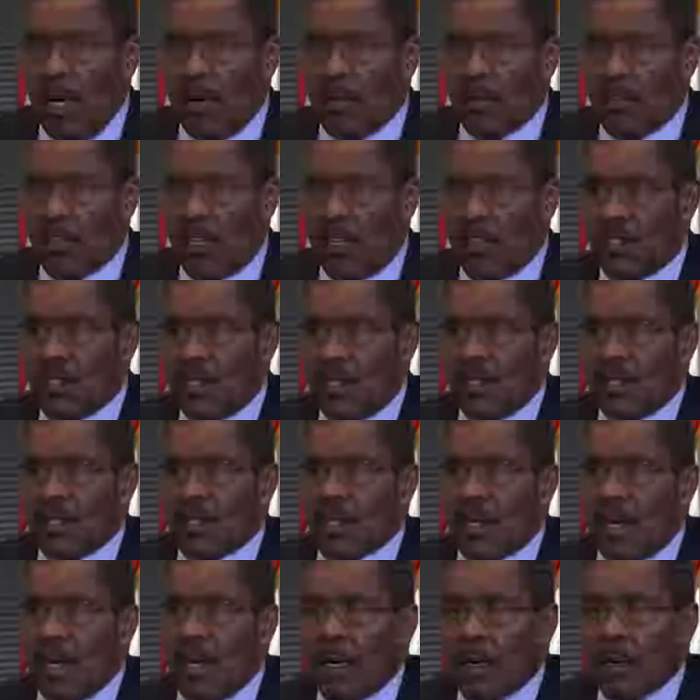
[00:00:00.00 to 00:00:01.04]

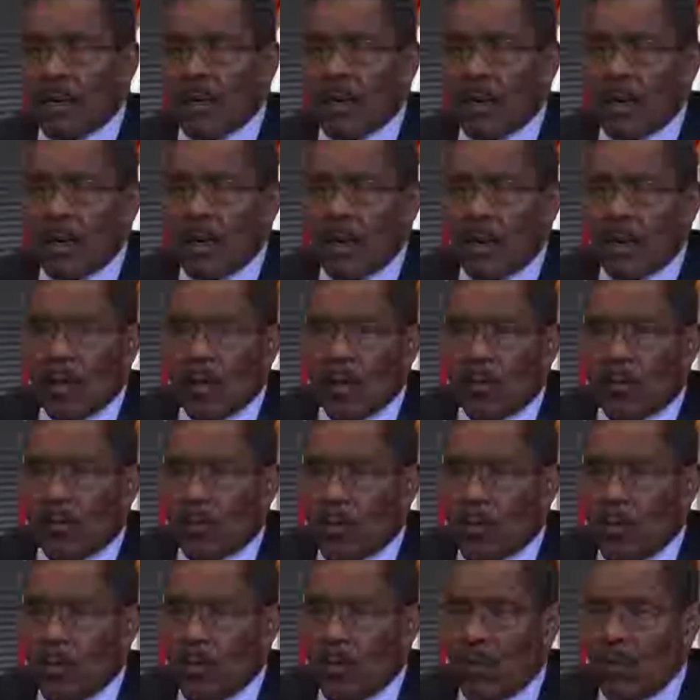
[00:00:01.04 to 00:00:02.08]
sessions
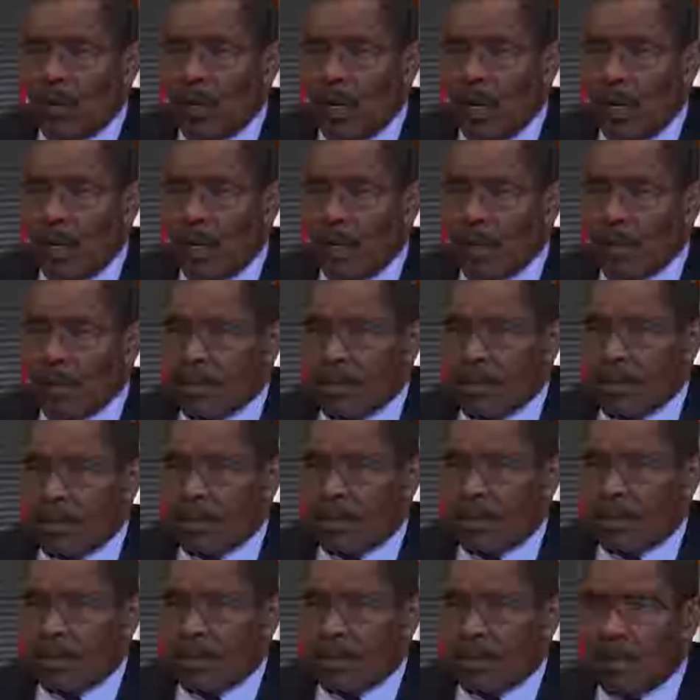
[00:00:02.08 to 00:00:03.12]
through
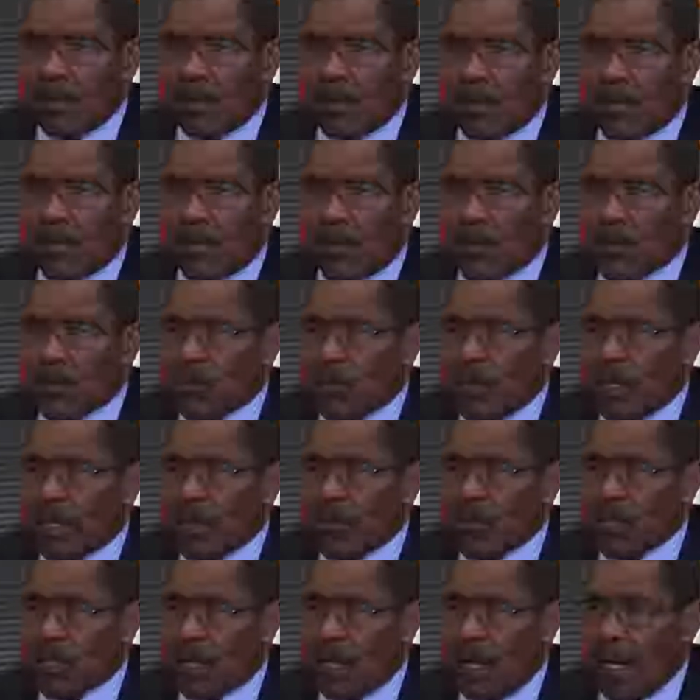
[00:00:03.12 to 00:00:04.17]
first week
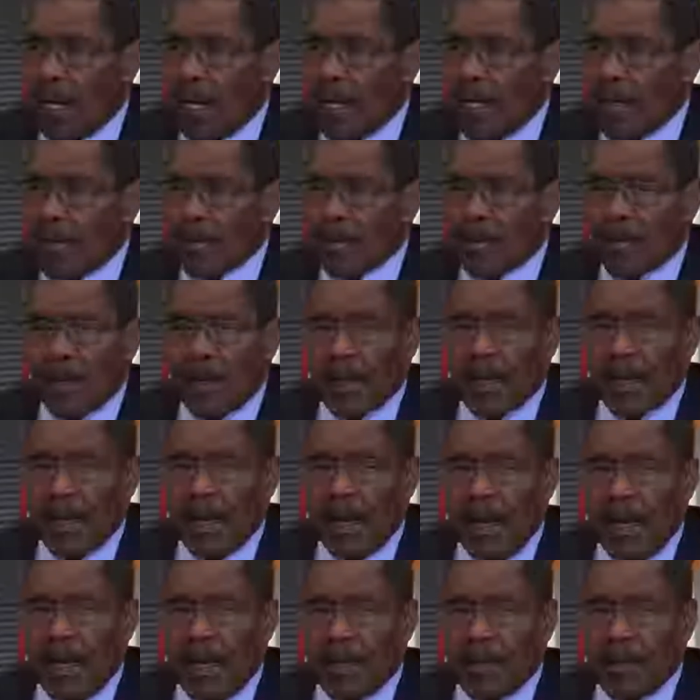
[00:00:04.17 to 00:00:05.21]
of July.
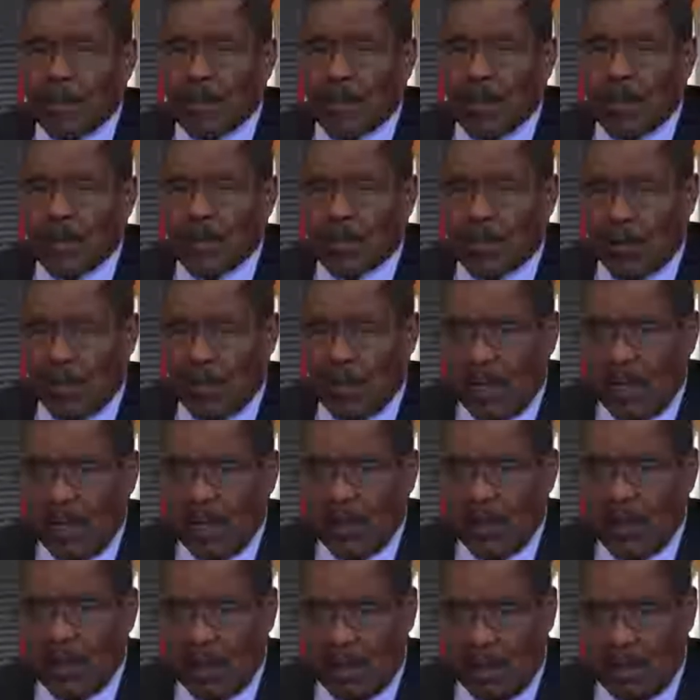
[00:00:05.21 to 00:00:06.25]
And so
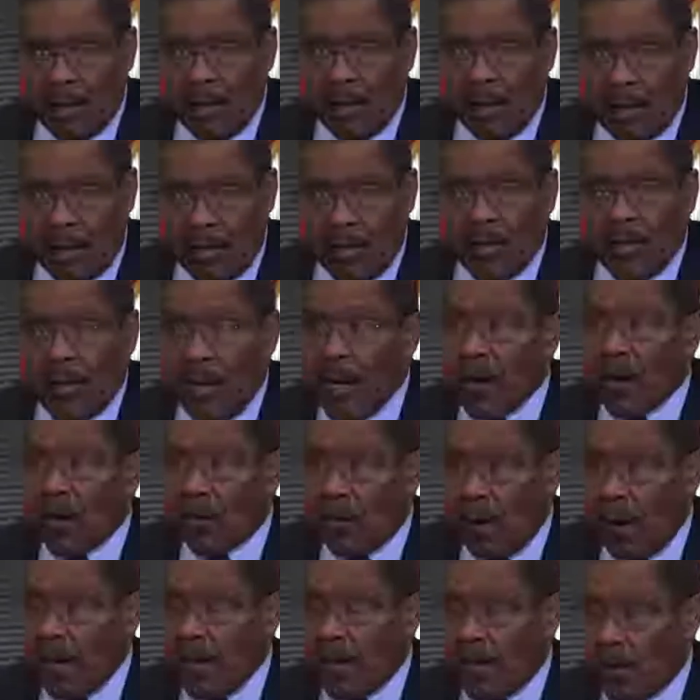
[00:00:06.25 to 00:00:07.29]
they are
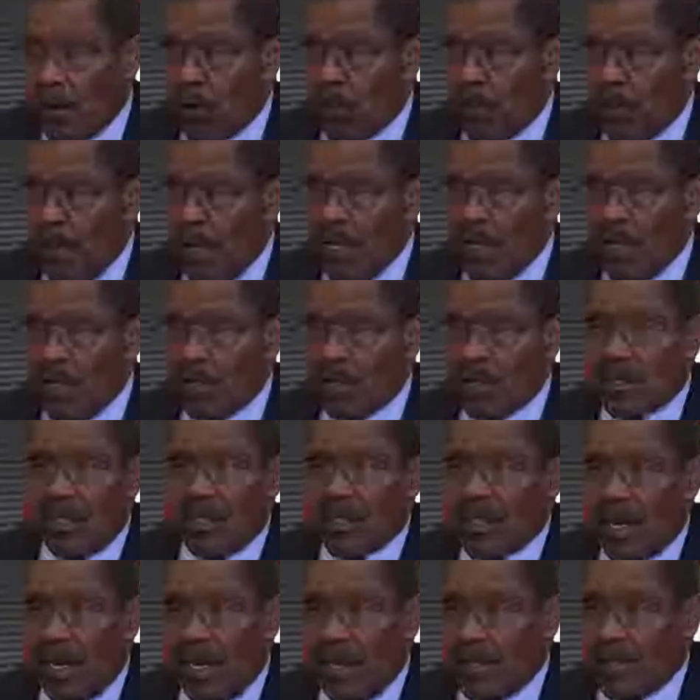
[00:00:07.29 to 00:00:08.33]
writing their opinions.
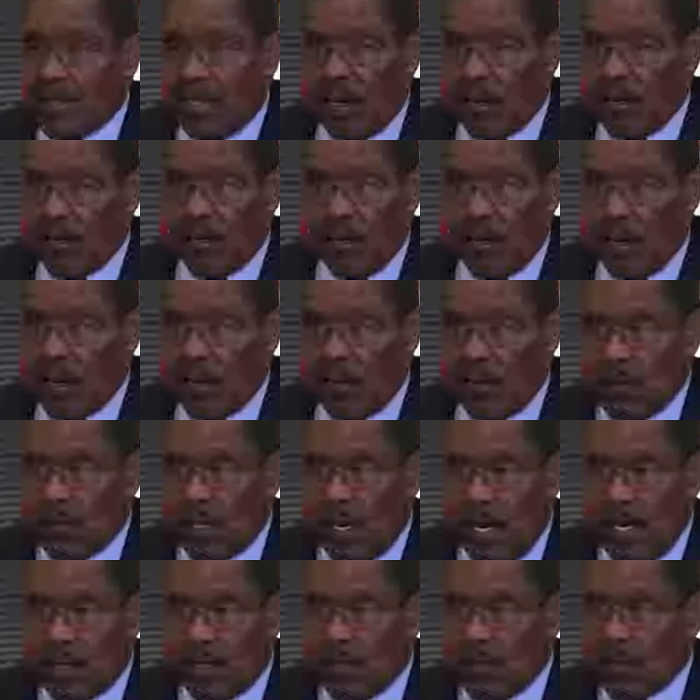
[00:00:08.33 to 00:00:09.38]
Since I sat on none of those
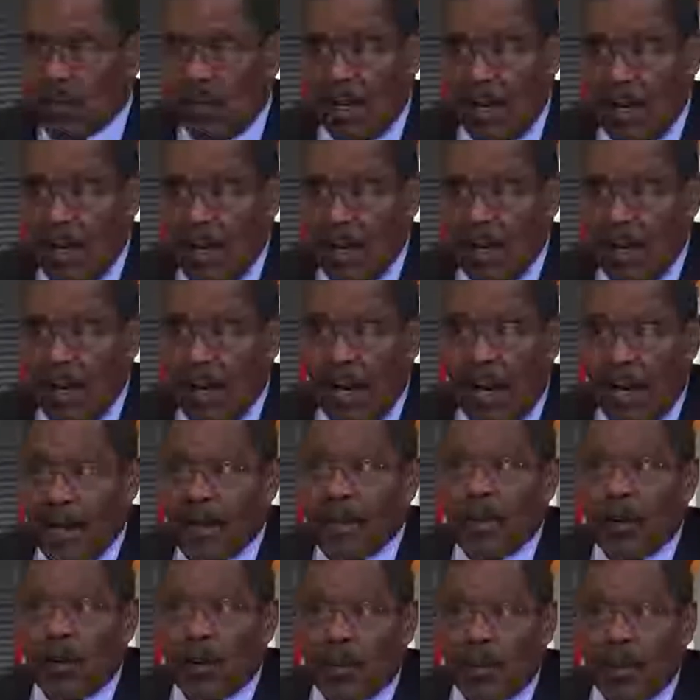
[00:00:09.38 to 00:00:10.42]
cases, I had
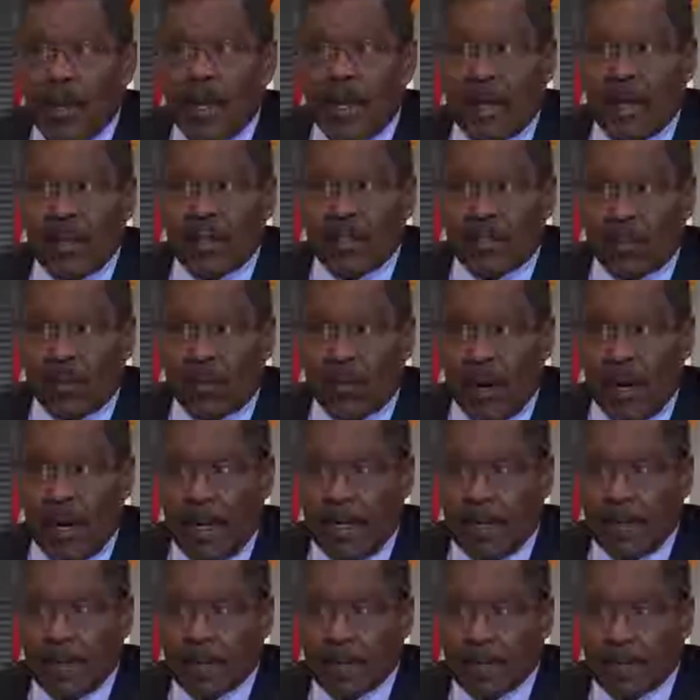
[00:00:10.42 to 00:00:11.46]
no opinions to
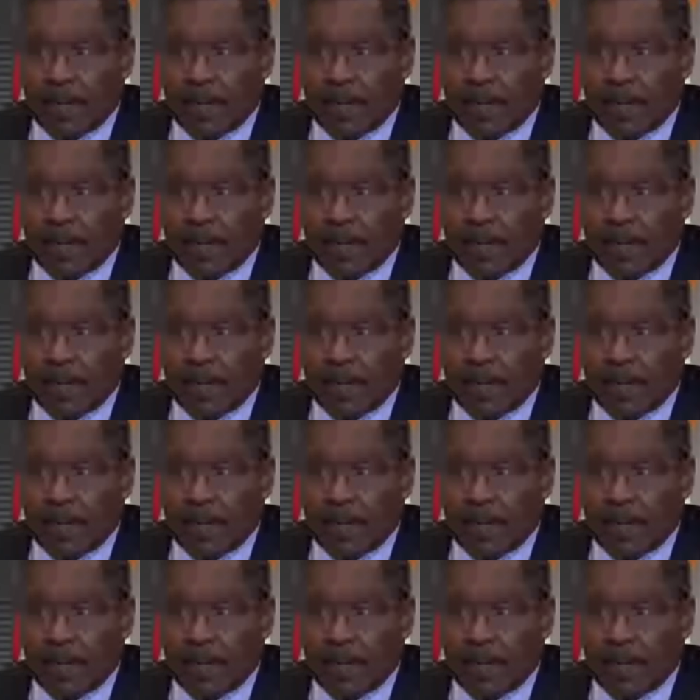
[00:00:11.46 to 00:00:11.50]
write.